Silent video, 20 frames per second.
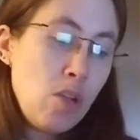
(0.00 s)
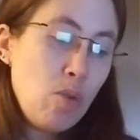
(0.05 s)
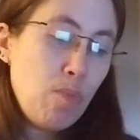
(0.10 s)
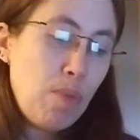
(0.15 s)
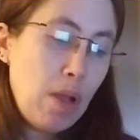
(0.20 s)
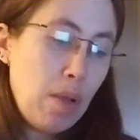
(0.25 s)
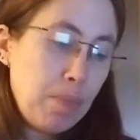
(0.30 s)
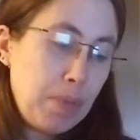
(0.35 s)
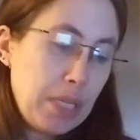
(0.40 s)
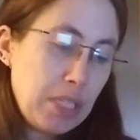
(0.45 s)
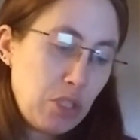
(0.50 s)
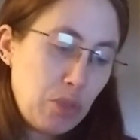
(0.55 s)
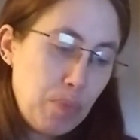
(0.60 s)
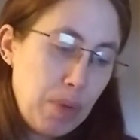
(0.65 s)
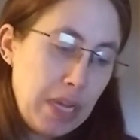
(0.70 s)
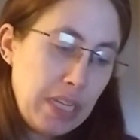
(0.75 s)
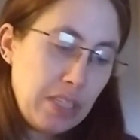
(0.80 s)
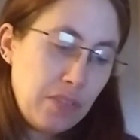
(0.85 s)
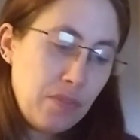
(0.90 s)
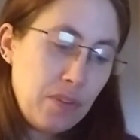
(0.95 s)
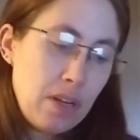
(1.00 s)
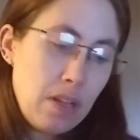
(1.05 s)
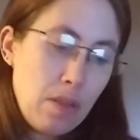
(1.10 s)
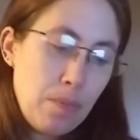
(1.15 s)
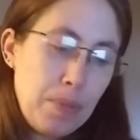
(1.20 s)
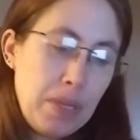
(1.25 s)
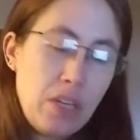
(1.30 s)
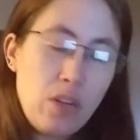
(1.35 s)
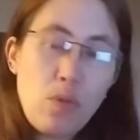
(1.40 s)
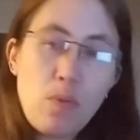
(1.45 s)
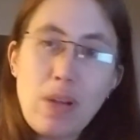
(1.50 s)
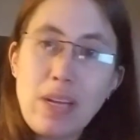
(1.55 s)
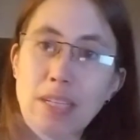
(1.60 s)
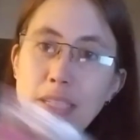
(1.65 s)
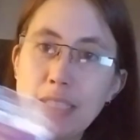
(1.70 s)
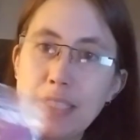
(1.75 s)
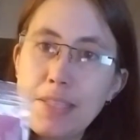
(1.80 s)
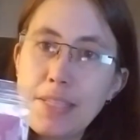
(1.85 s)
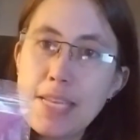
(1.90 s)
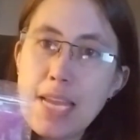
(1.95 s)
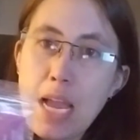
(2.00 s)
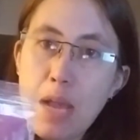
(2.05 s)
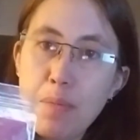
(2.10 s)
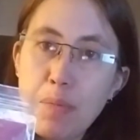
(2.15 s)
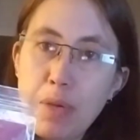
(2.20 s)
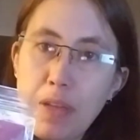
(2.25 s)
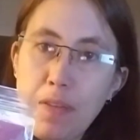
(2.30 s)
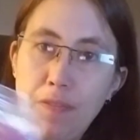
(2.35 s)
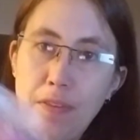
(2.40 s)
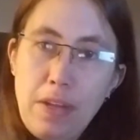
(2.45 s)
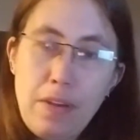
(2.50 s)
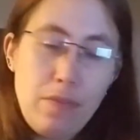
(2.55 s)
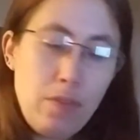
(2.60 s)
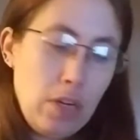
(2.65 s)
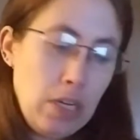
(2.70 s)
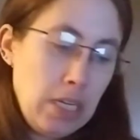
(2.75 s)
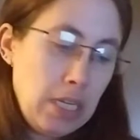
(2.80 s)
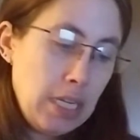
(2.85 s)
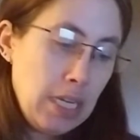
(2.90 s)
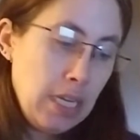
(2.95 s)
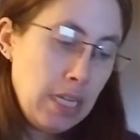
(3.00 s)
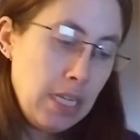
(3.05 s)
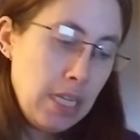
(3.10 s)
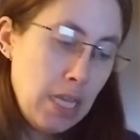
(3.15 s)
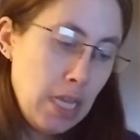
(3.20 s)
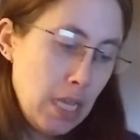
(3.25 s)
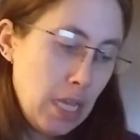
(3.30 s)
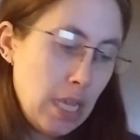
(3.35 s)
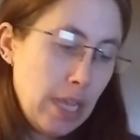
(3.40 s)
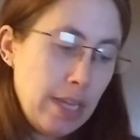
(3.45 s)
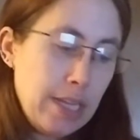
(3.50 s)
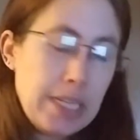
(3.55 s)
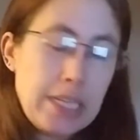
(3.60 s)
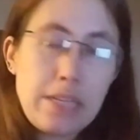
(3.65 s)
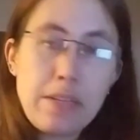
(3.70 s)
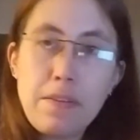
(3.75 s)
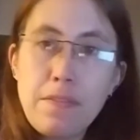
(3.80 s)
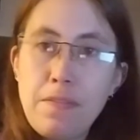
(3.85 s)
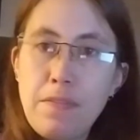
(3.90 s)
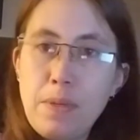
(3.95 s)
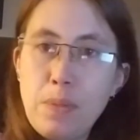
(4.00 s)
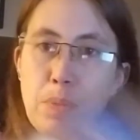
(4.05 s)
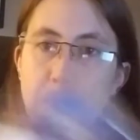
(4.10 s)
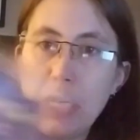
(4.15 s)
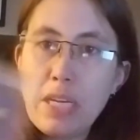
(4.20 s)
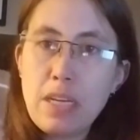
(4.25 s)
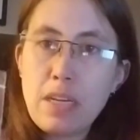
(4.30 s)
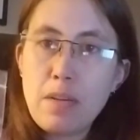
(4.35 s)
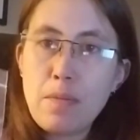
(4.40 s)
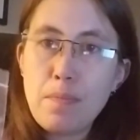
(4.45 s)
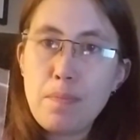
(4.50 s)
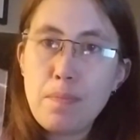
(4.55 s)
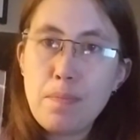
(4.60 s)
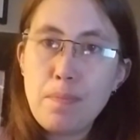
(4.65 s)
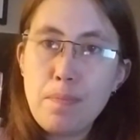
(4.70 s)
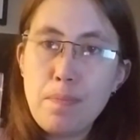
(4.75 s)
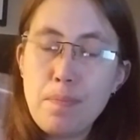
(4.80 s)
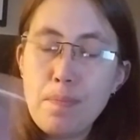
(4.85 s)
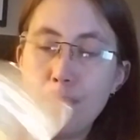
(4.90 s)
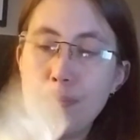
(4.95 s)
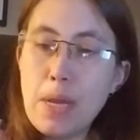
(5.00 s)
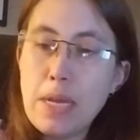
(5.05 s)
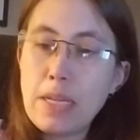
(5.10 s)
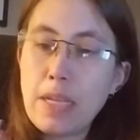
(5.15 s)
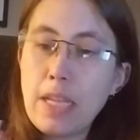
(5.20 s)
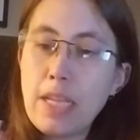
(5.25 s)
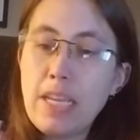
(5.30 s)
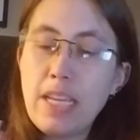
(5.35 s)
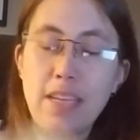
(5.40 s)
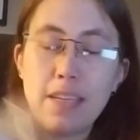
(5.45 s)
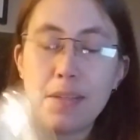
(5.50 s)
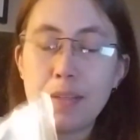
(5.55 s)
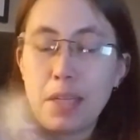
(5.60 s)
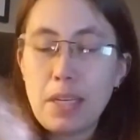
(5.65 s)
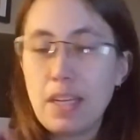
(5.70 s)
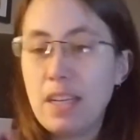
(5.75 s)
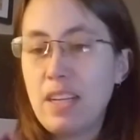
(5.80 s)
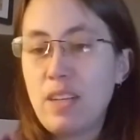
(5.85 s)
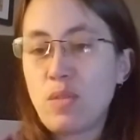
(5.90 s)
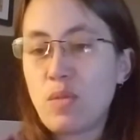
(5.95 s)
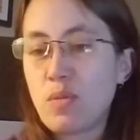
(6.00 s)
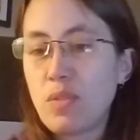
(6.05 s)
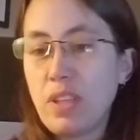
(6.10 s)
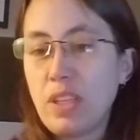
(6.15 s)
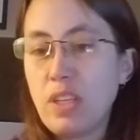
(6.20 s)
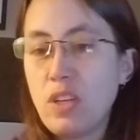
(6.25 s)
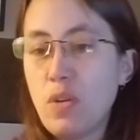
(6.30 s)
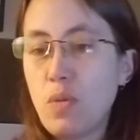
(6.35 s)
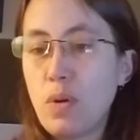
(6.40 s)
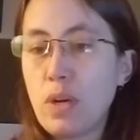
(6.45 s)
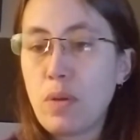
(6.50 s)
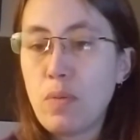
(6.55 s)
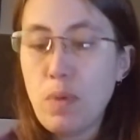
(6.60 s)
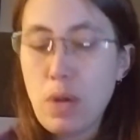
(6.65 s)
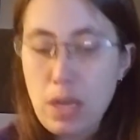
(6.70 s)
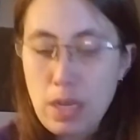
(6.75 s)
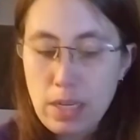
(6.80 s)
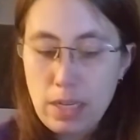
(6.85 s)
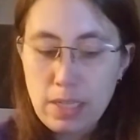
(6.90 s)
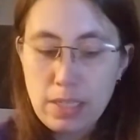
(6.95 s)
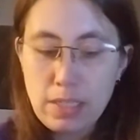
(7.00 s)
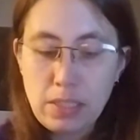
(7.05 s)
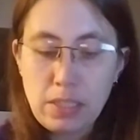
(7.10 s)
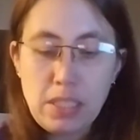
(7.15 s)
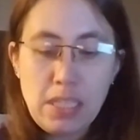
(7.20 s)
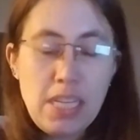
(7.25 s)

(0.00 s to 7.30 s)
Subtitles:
Pumpkin spice vanilla bean Noel. Not my favorite. And VBN medley. I don't really know what it was.